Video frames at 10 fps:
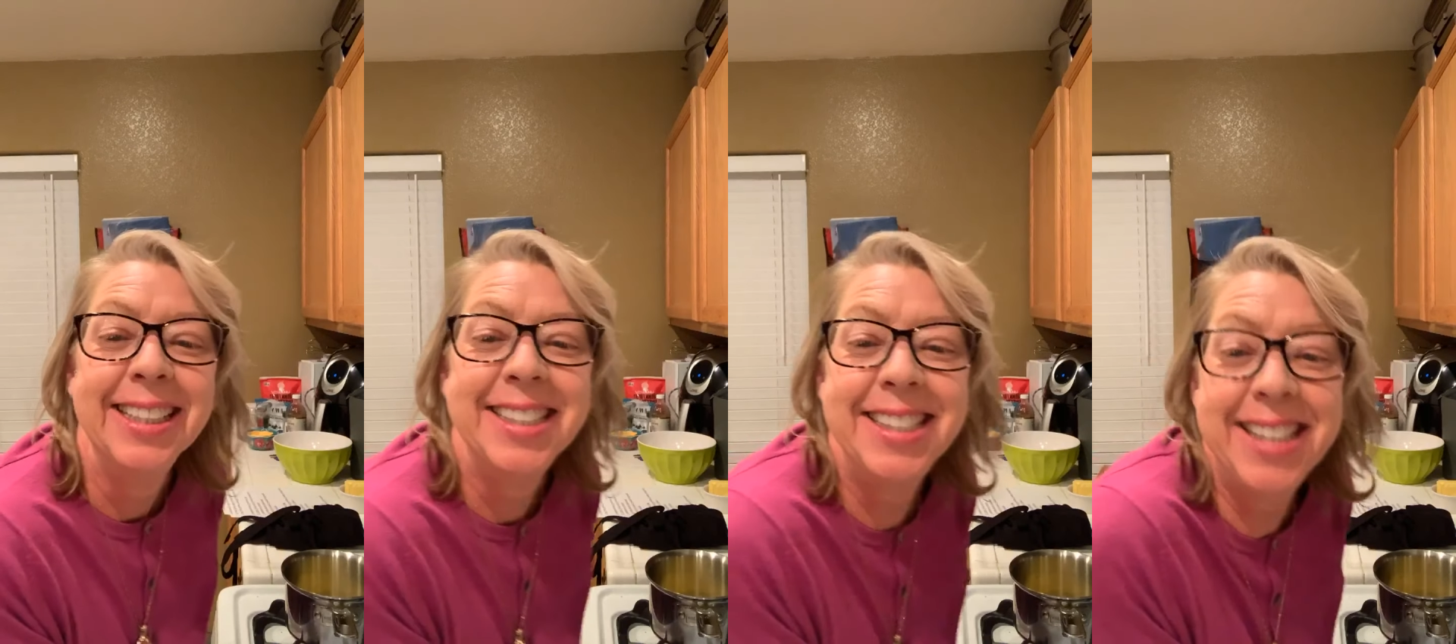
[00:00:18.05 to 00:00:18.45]

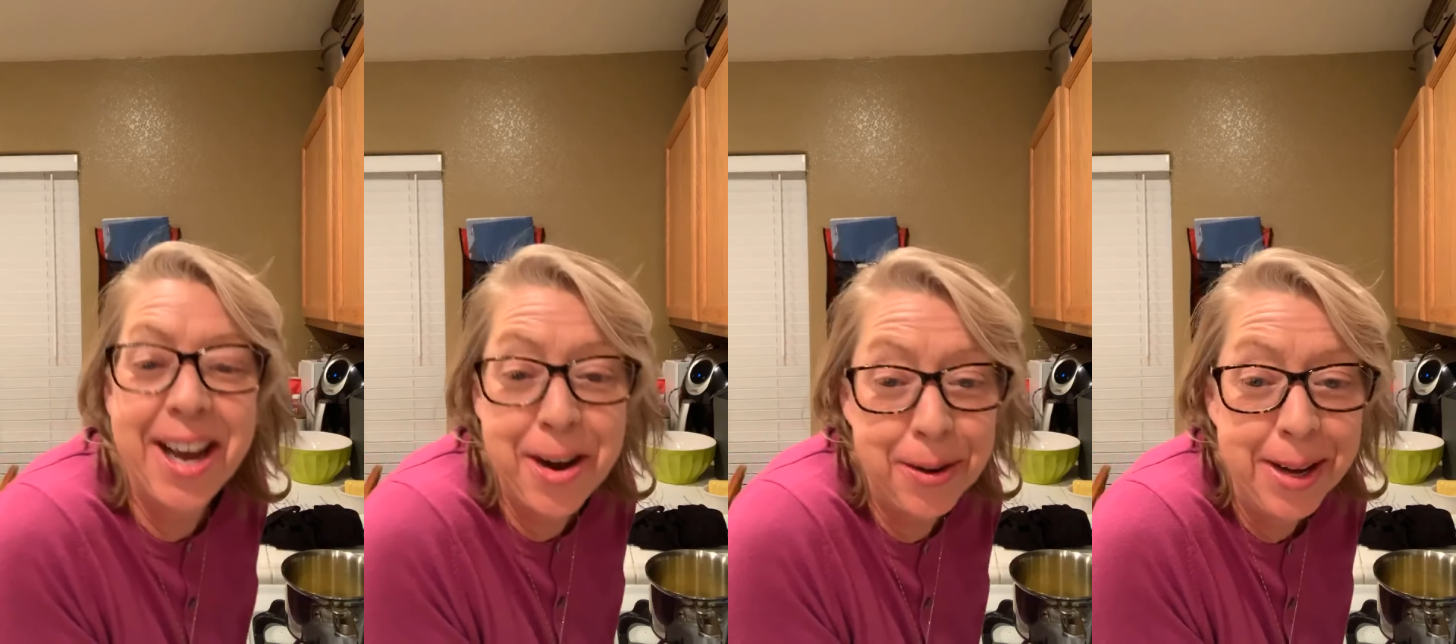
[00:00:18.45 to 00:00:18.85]

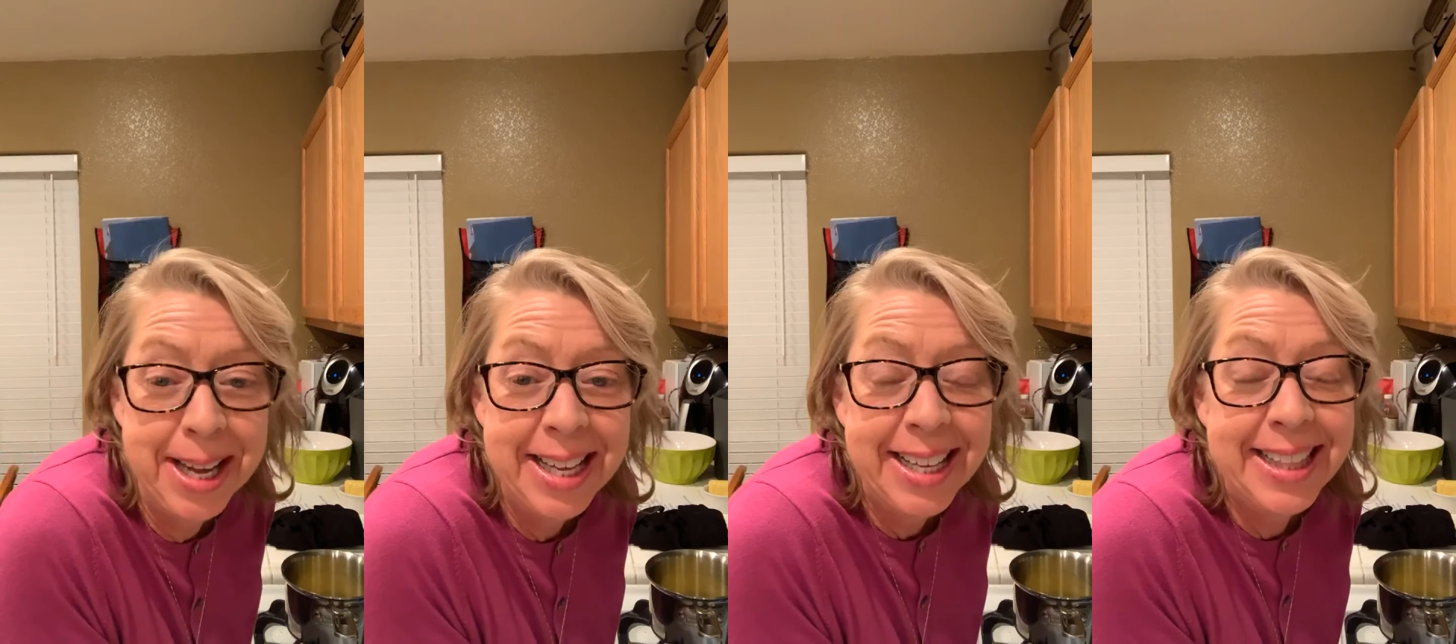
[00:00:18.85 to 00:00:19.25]
So
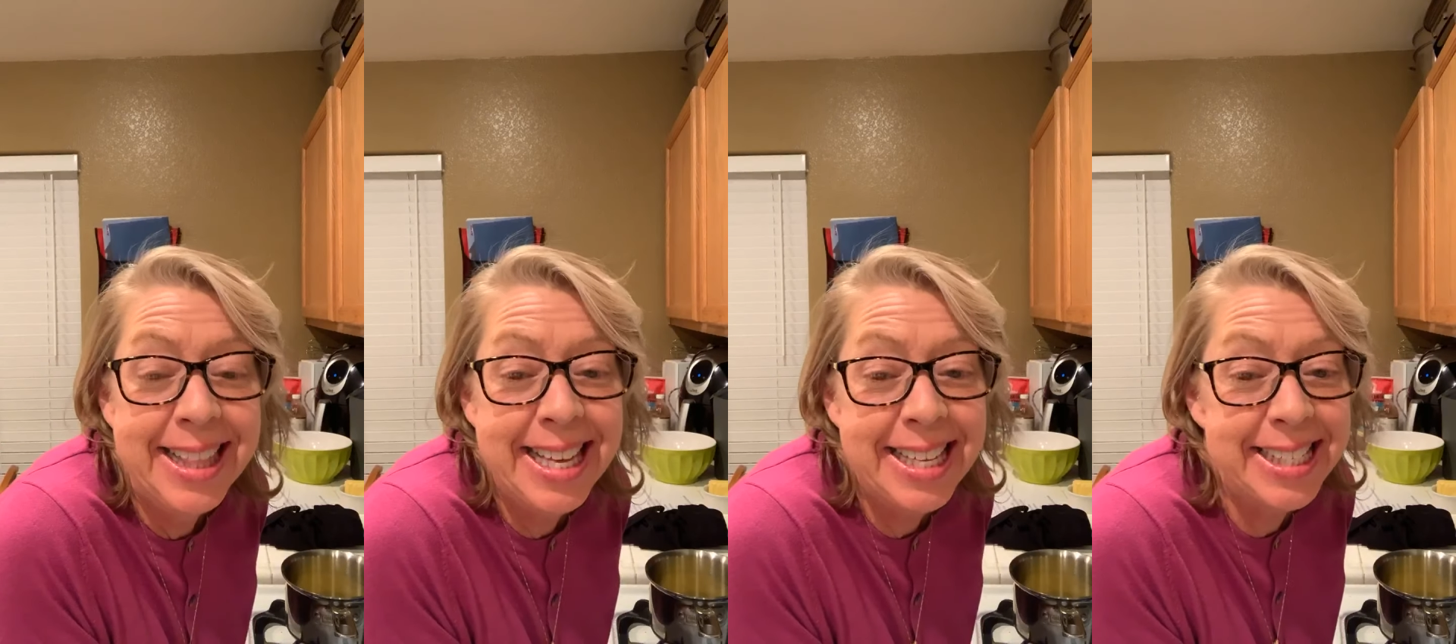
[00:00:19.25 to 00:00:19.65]

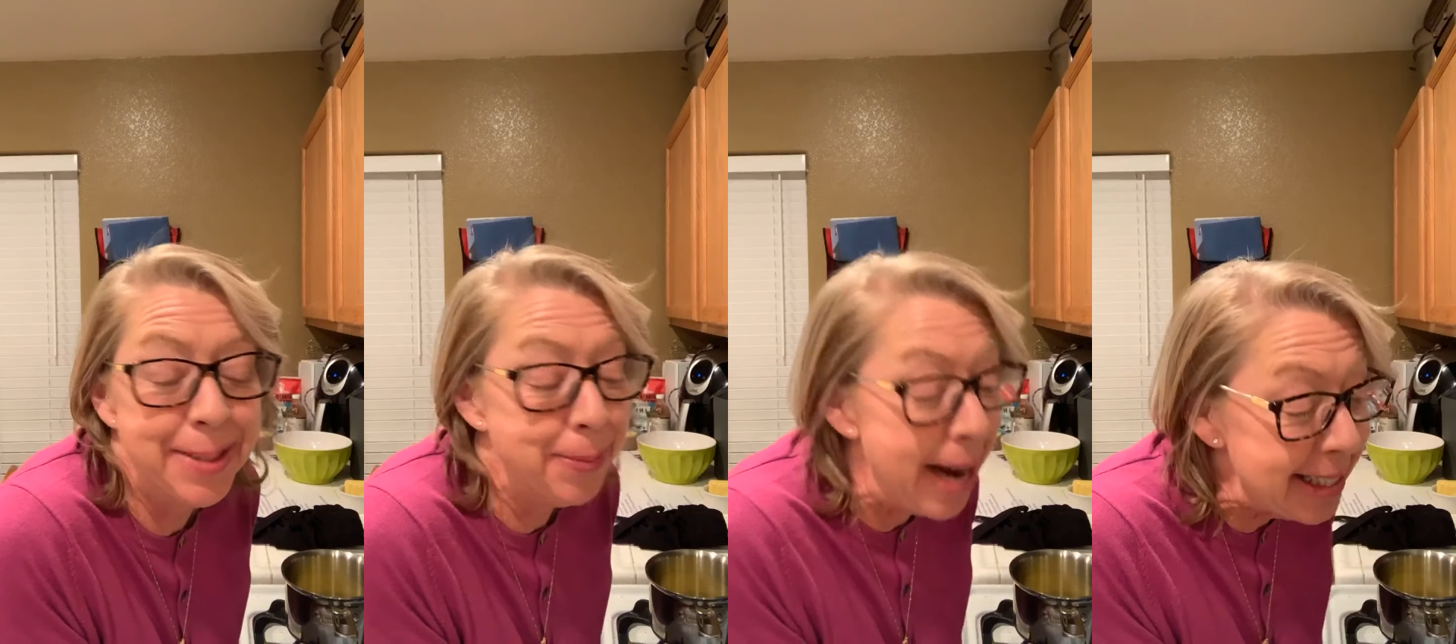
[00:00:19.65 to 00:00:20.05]

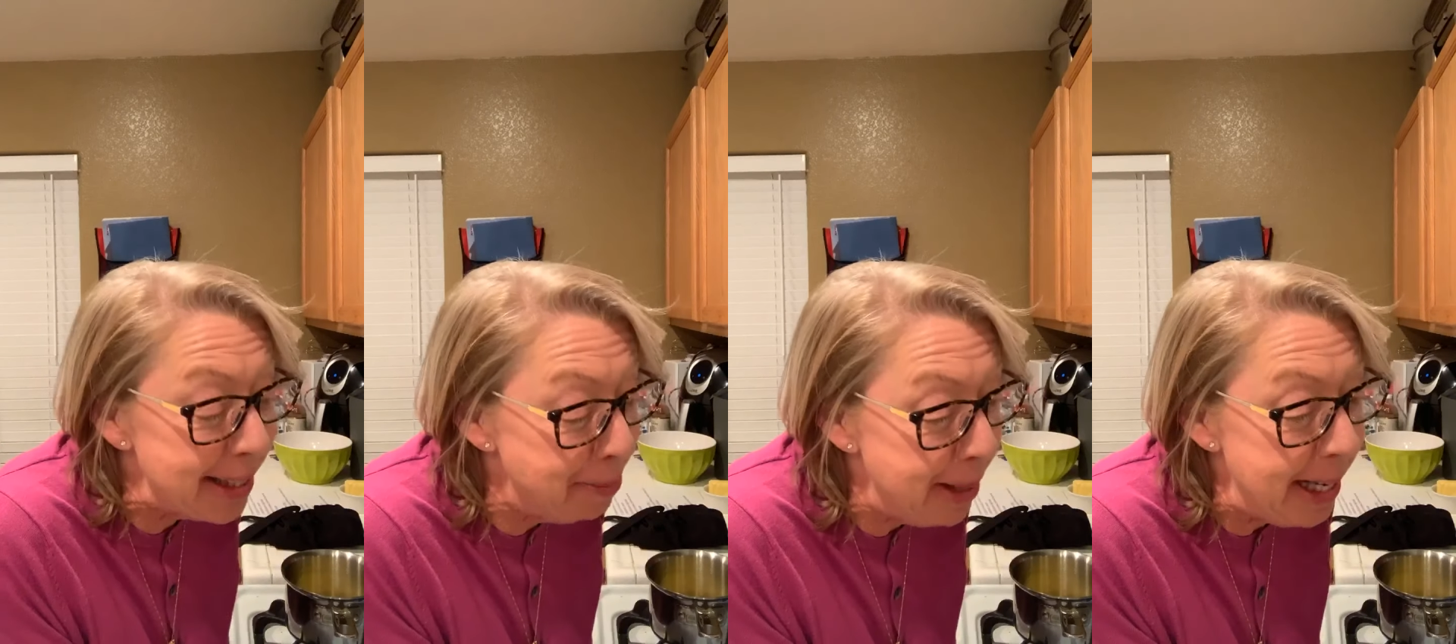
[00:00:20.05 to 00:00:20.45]
this
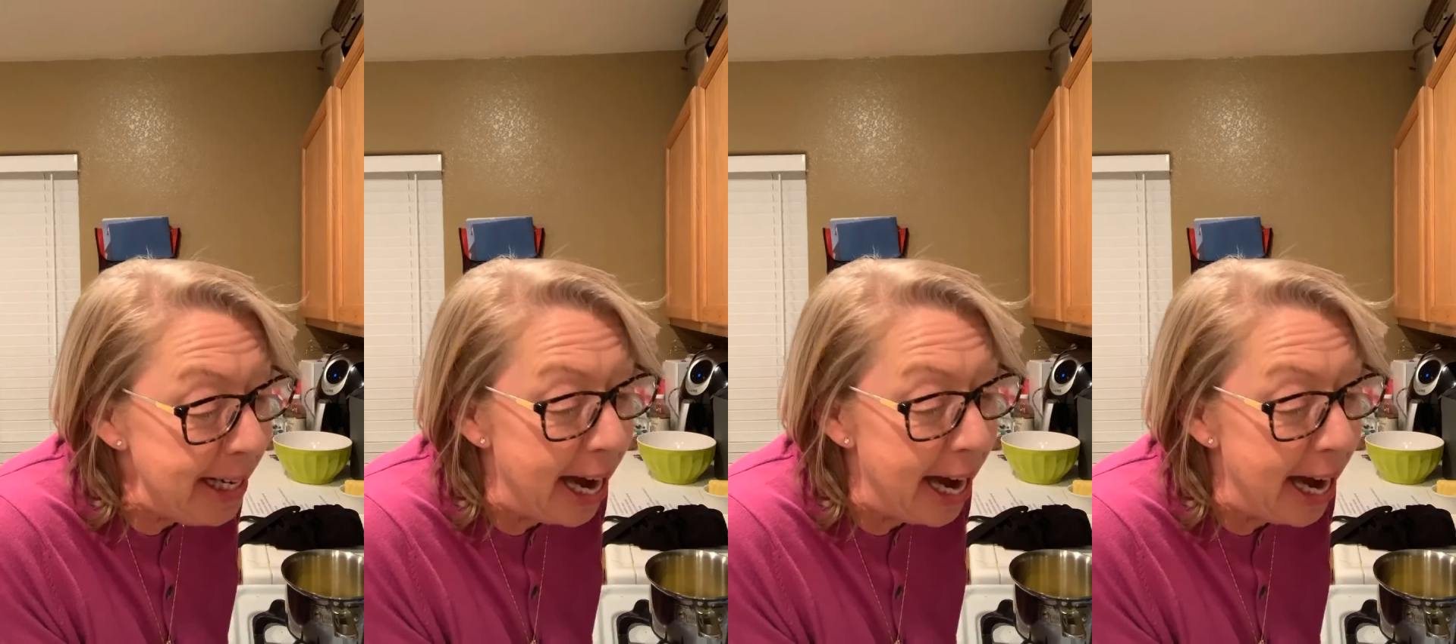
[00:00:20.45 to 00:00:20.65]
recipe,